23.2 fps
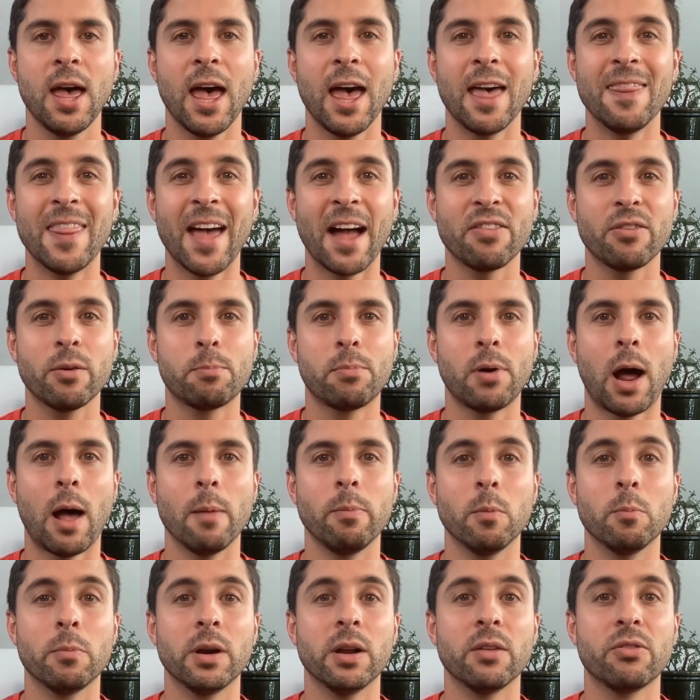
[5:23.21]
And that's a
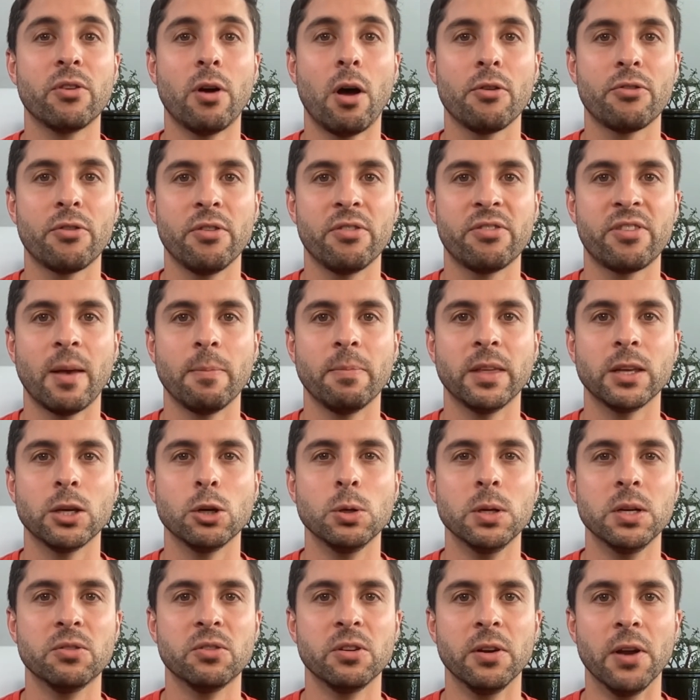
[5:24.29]
problem, but it's also something you
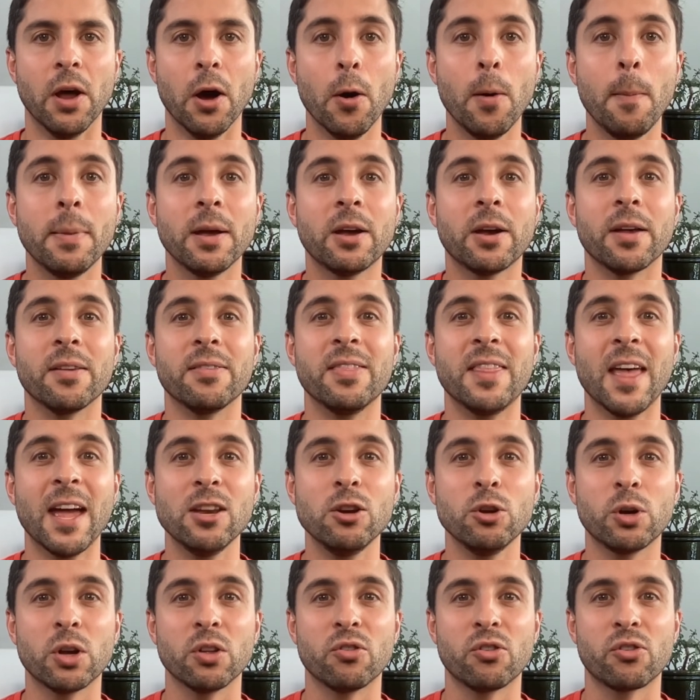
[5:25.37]
need to know, because then
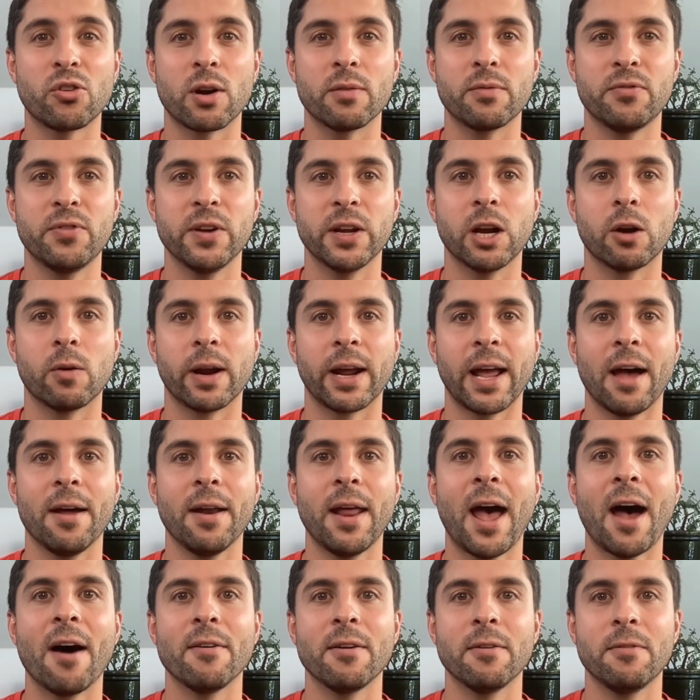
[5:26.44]
you can start figuring out
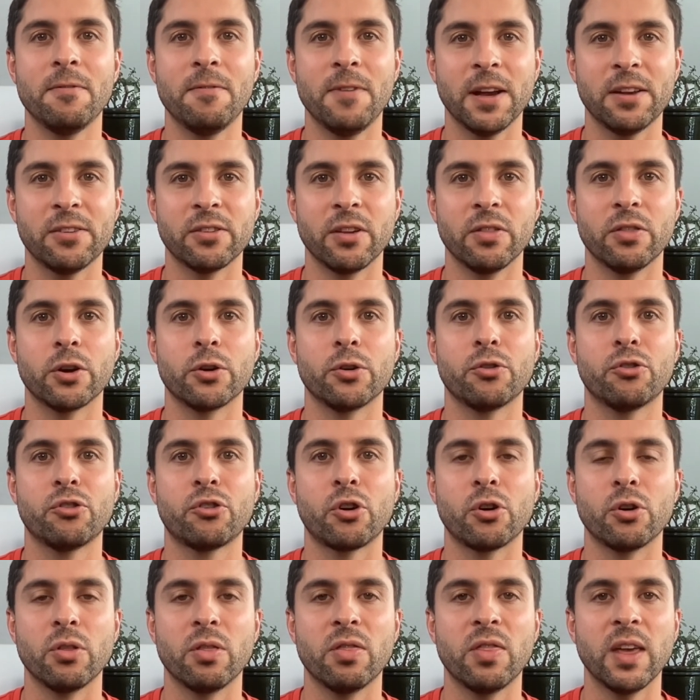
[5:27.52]
how to fix it. There are
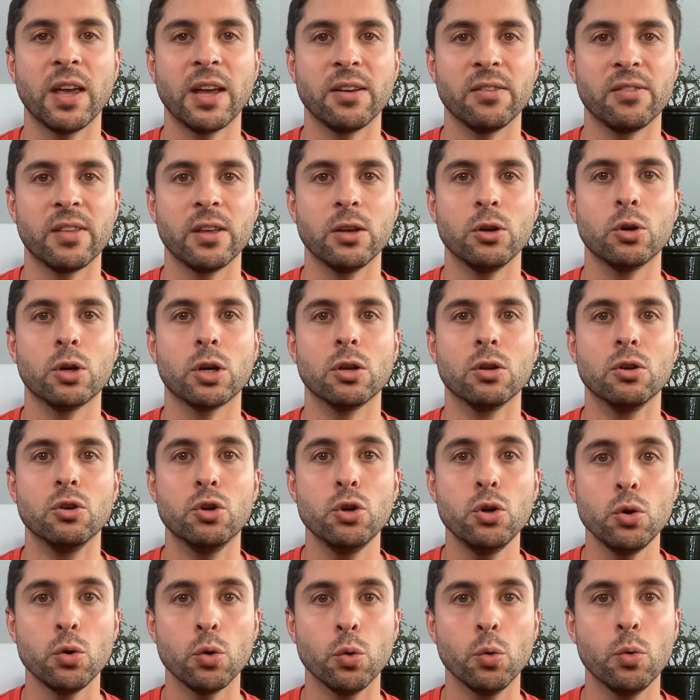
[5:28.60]
certain things that you can
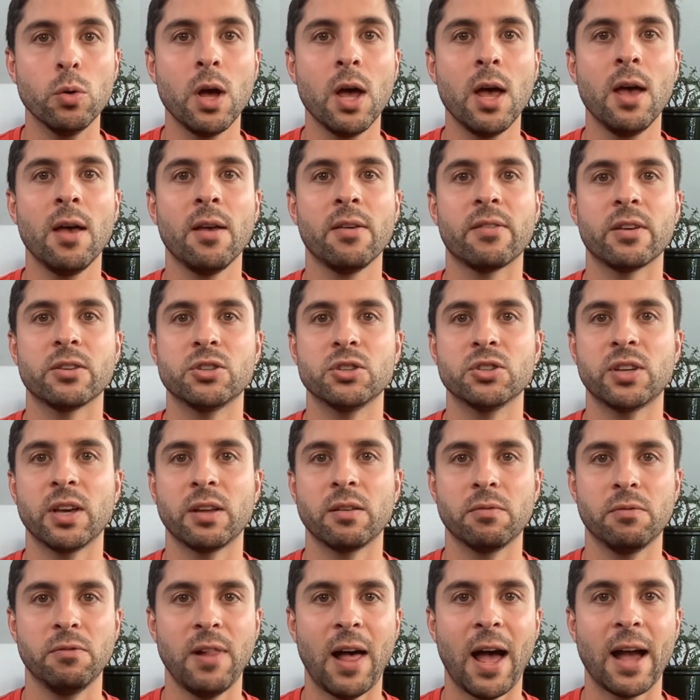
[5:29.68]
do, such as
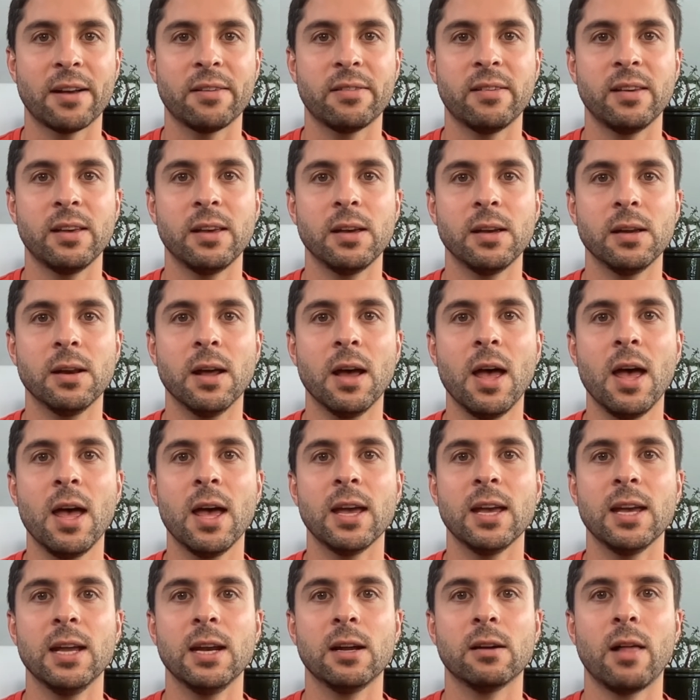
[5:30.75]
getting flaxseed,
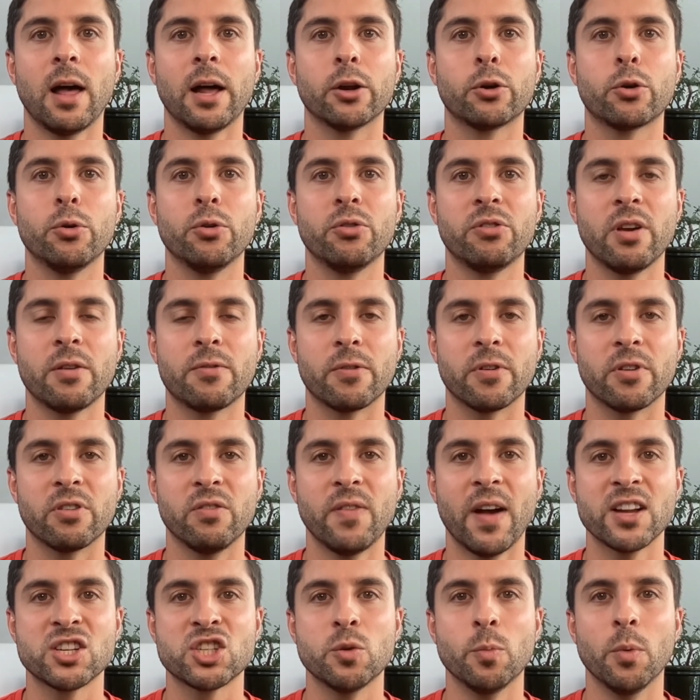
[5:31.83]
eating a lot of cruciferous
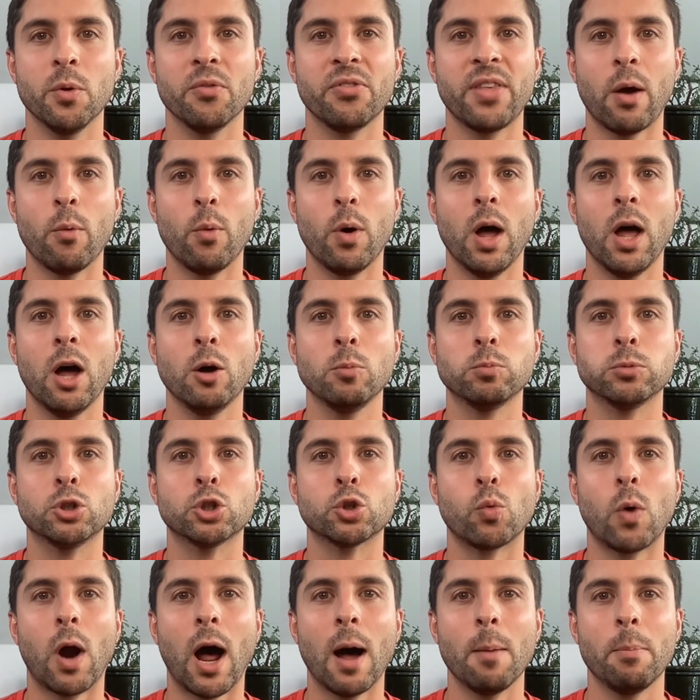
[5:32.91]
vegetables, that will help
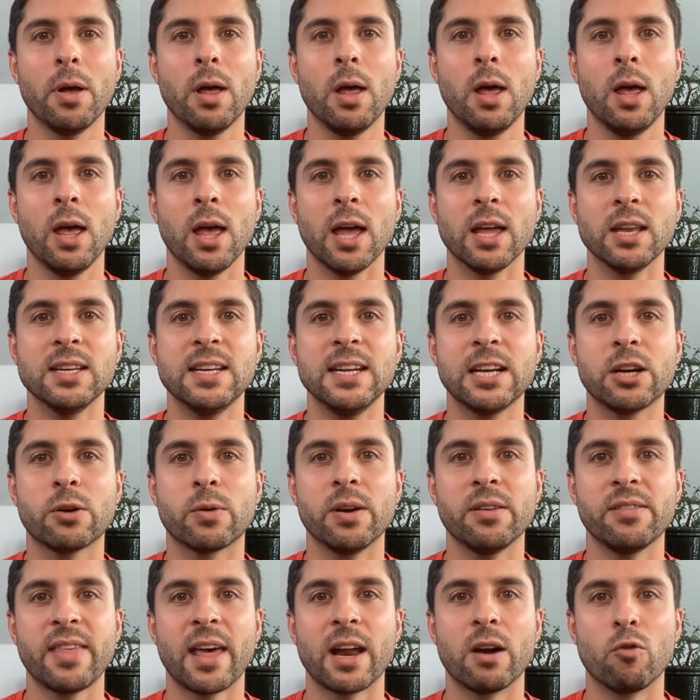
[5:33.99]
drop and
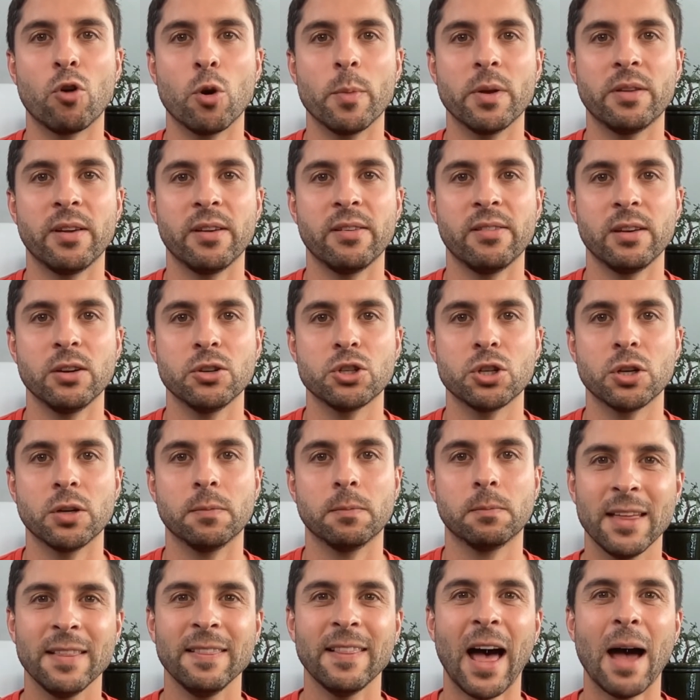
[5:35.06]
decrease that aromatization.
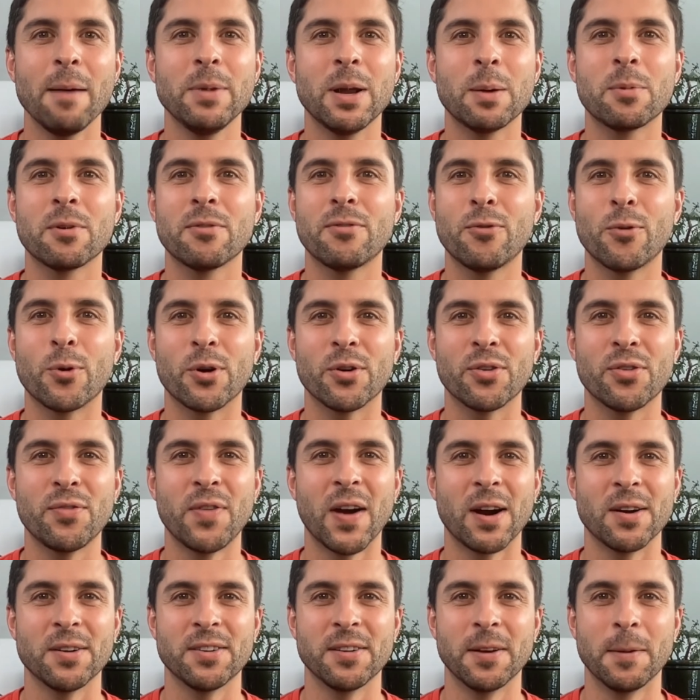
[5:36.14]
Lab number 4 is
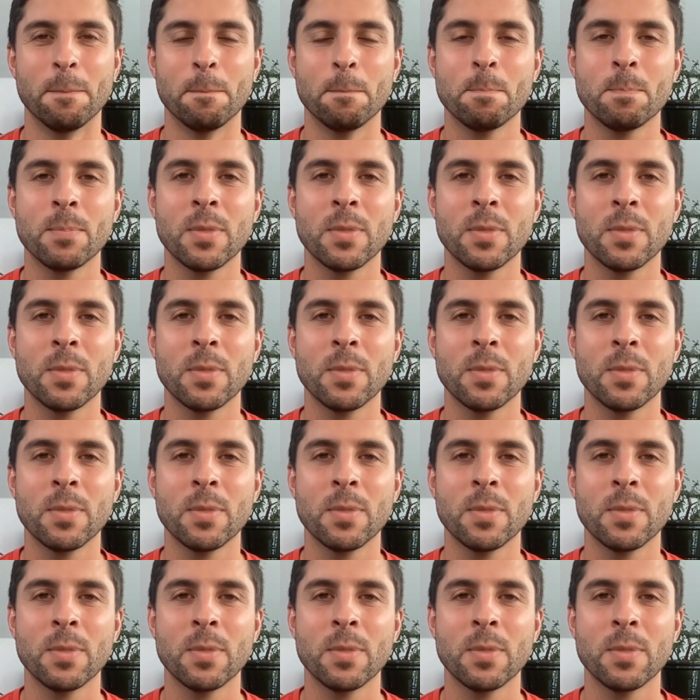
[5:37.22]
ferritin.